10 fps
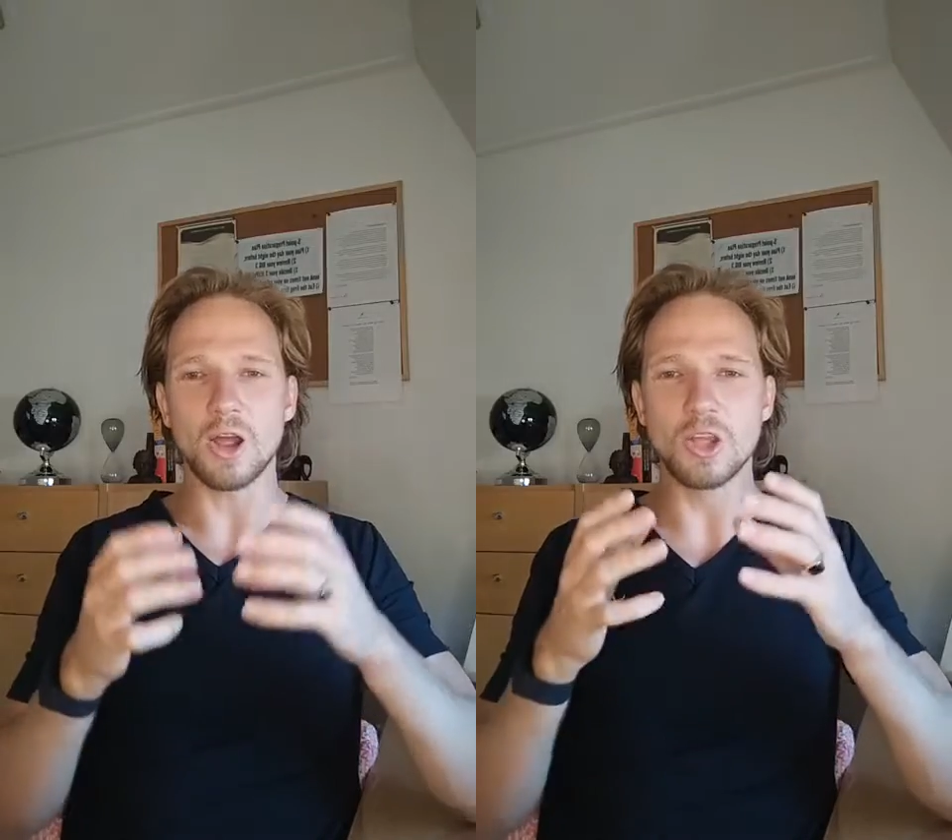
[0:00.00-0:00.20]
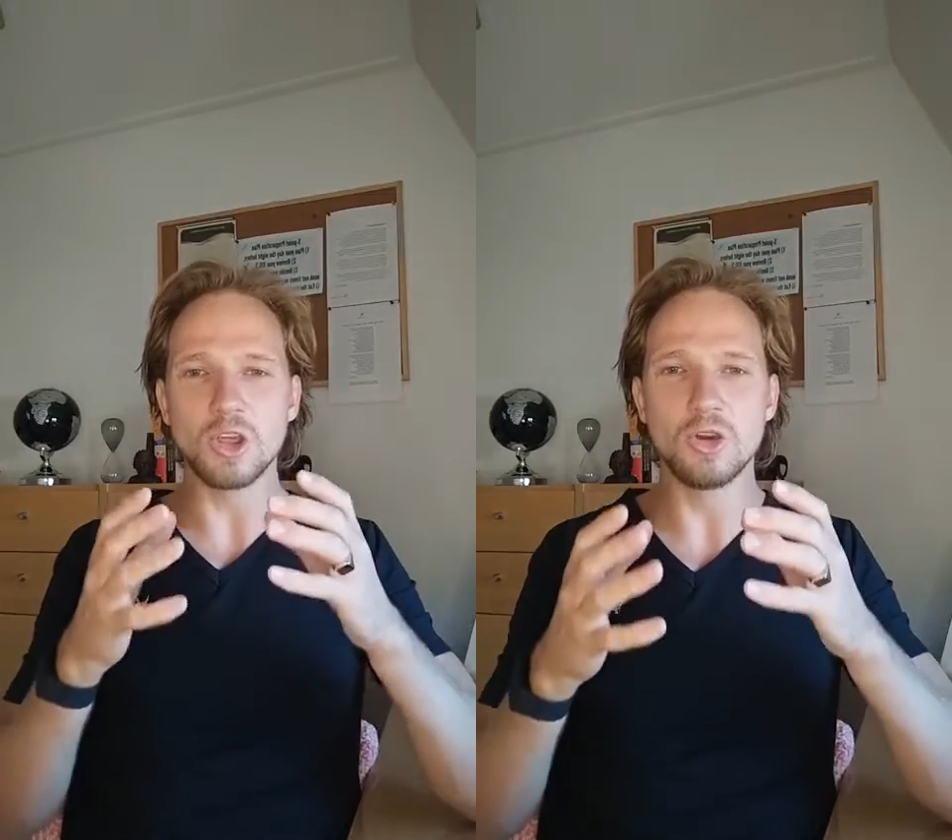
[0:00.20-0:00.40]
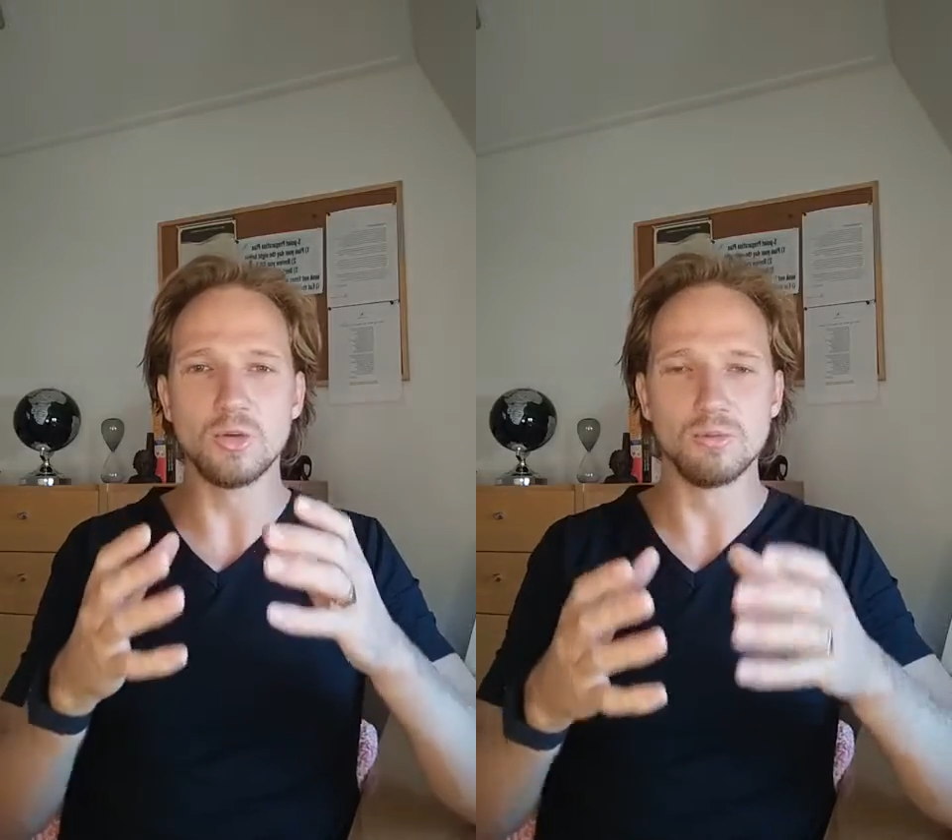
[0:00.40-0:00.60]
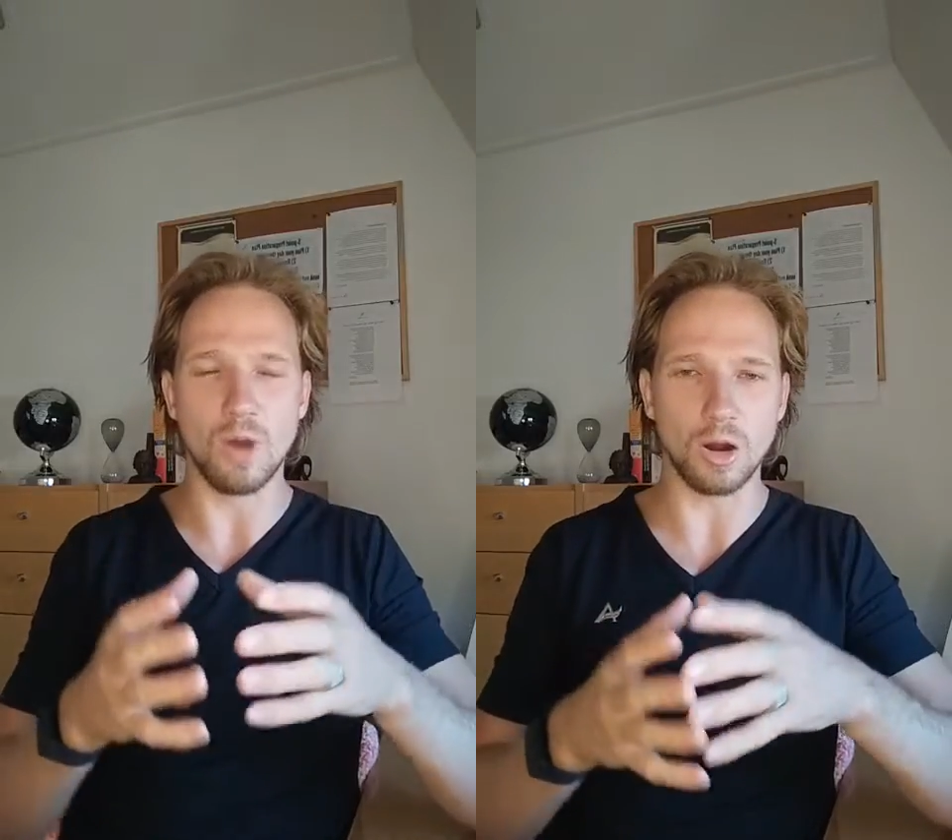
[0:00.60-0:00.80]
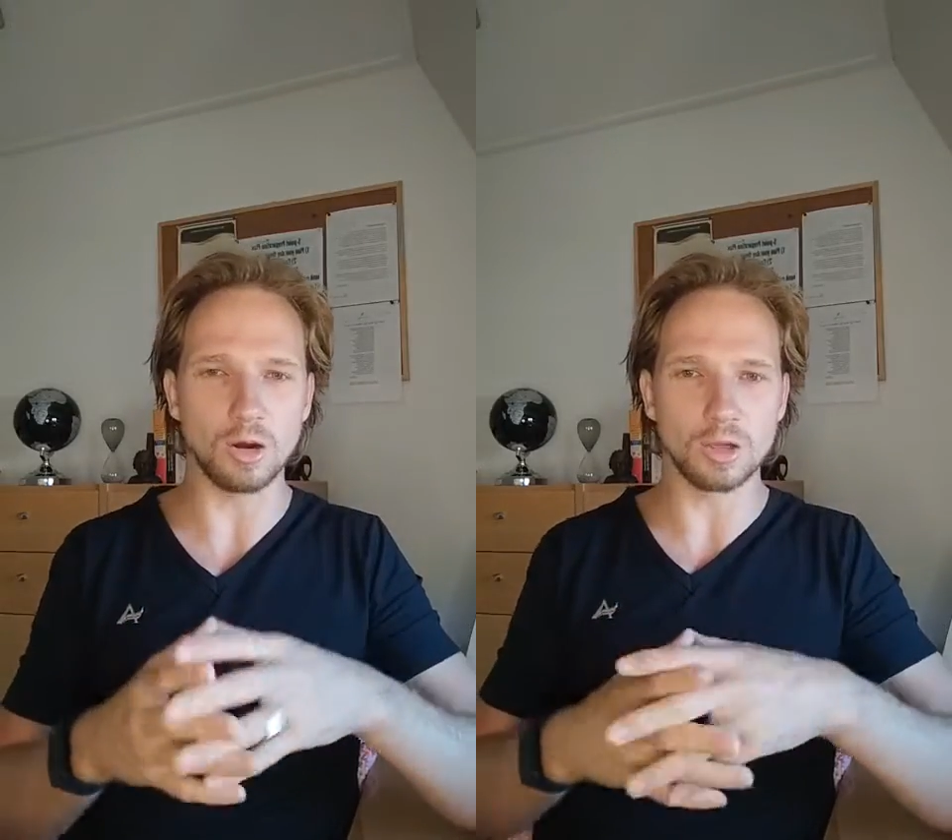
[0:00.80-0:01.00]

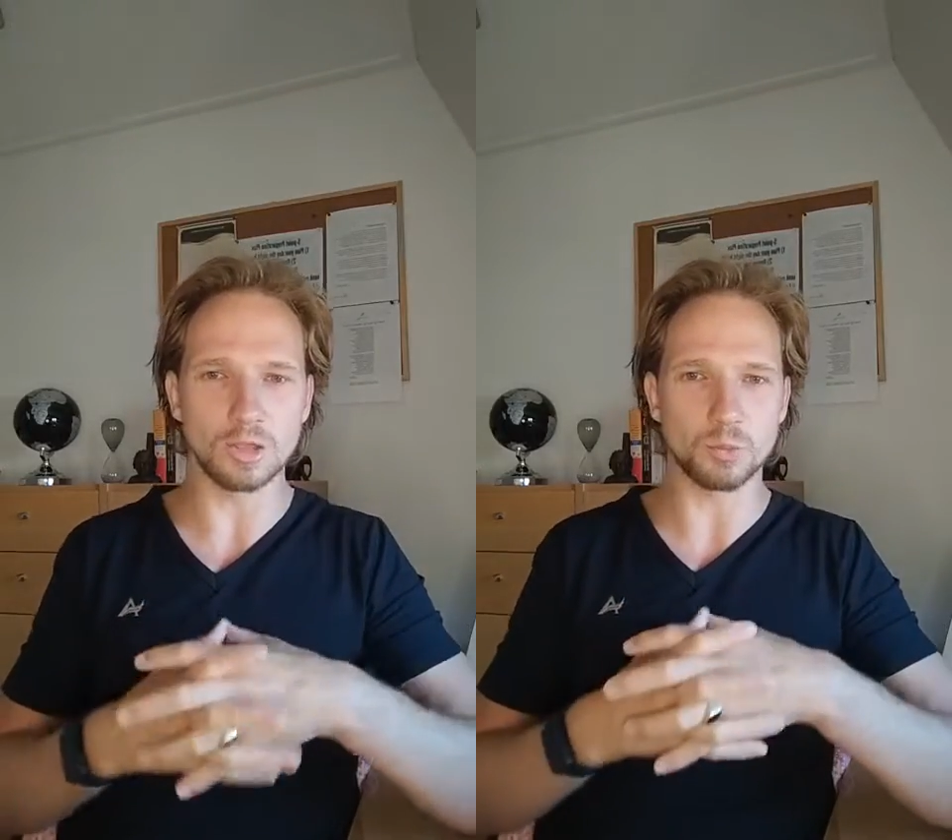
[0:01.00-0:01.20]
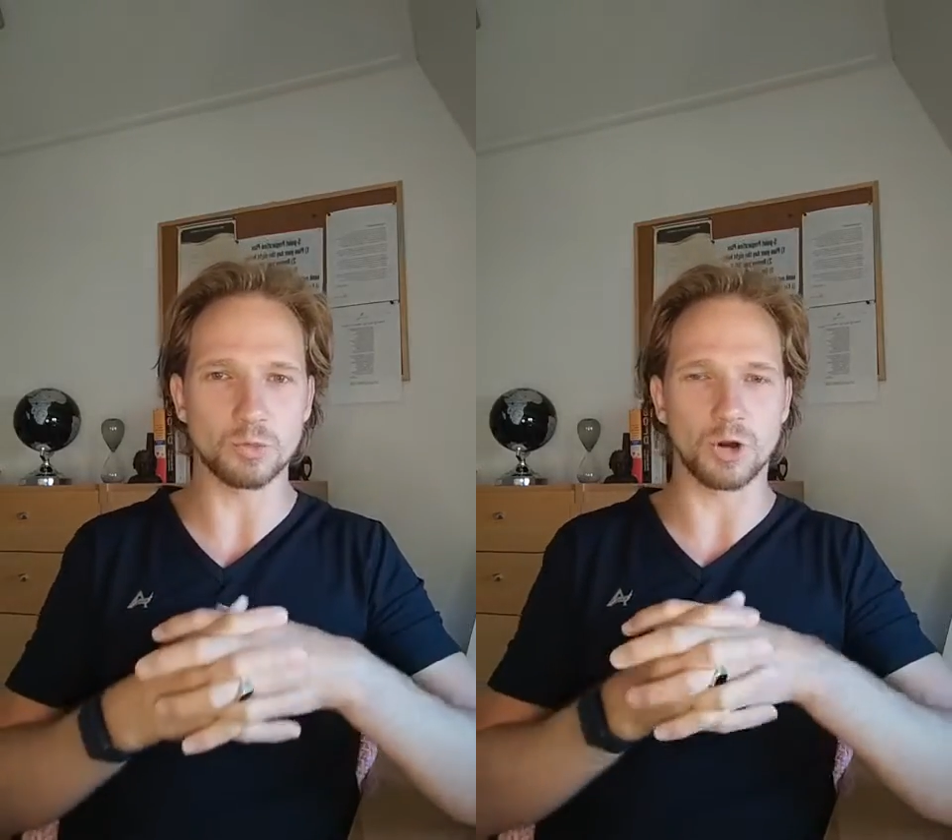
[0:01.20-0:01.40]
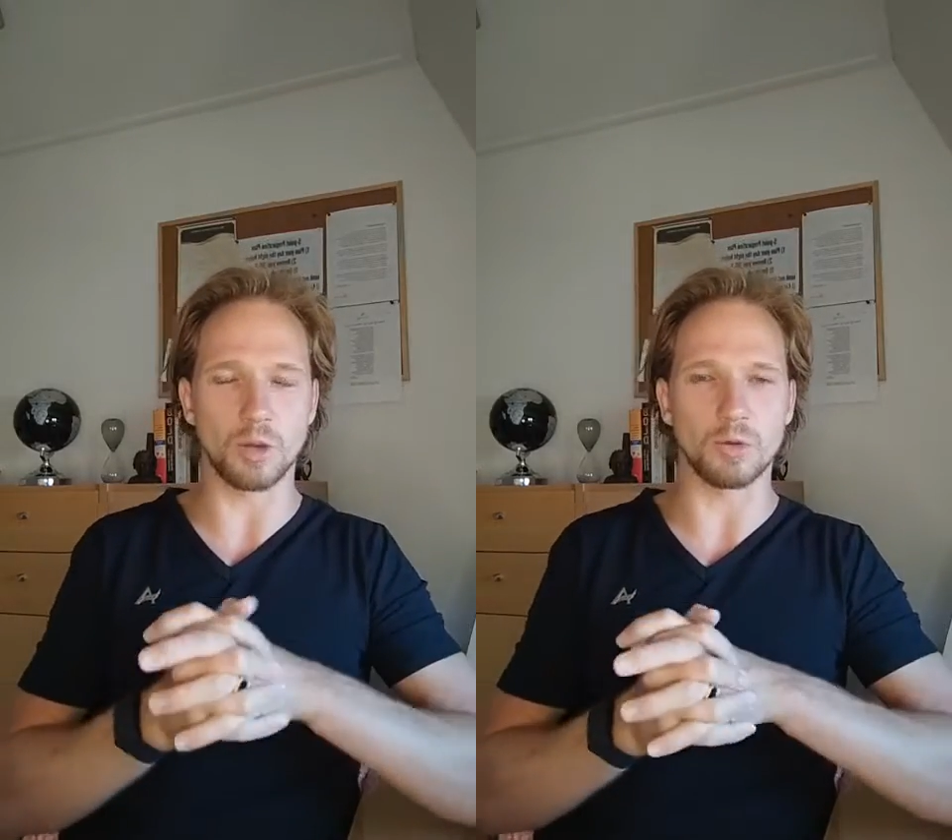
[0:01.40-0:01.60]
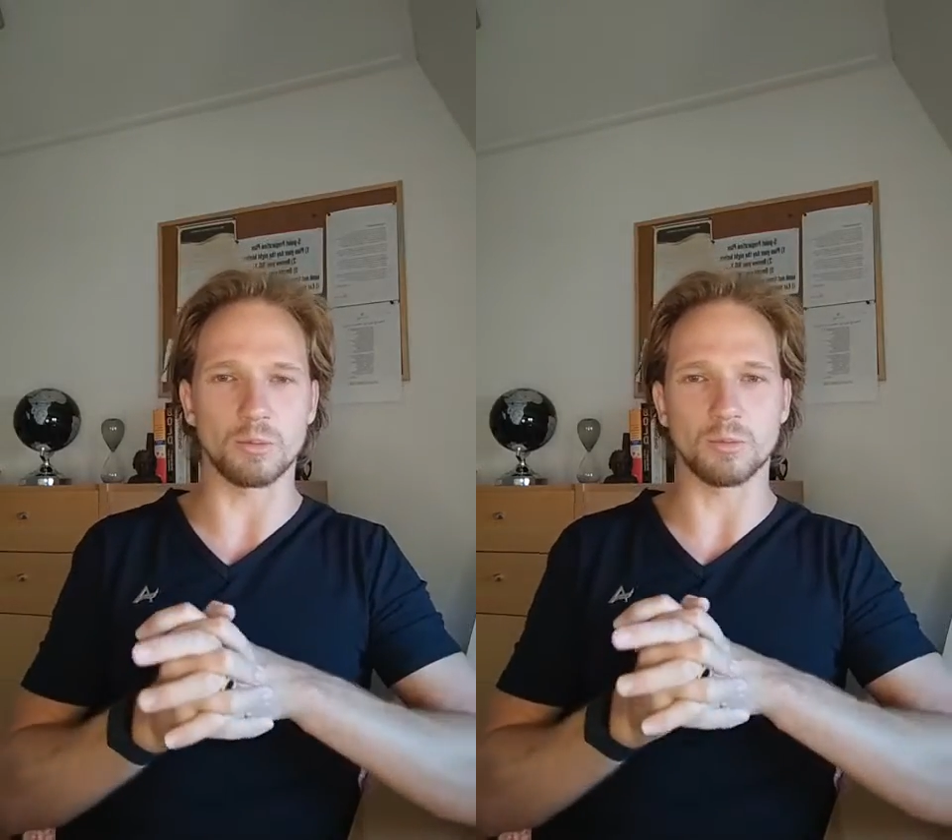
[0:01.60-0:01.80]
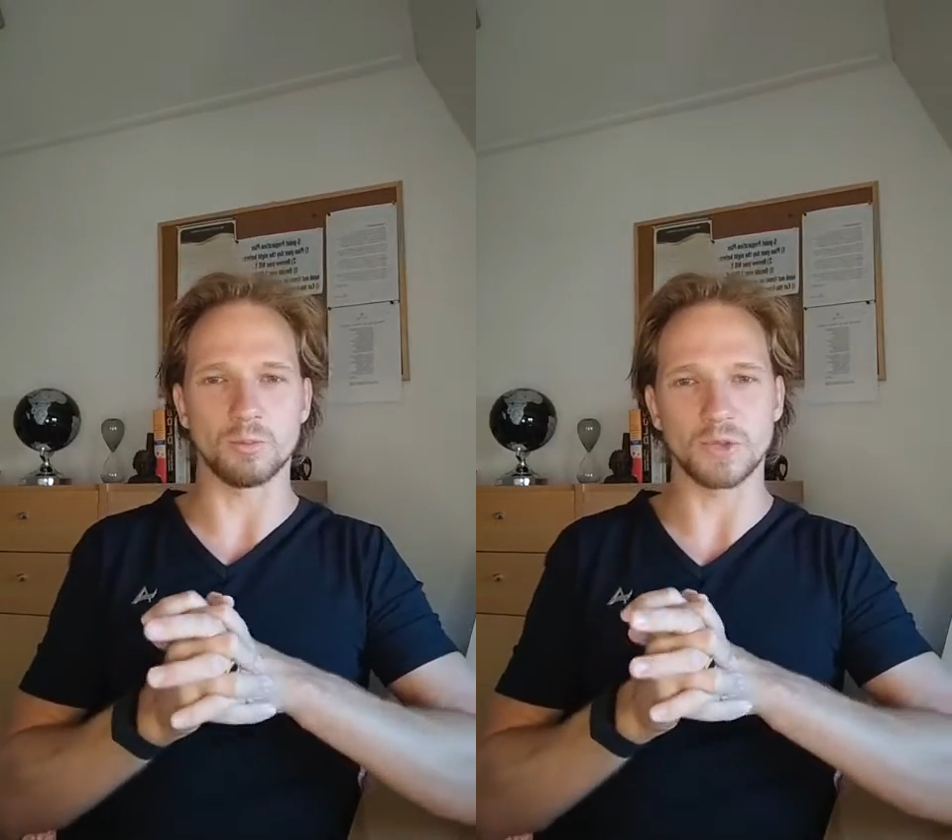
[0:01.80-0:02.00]
humongous problem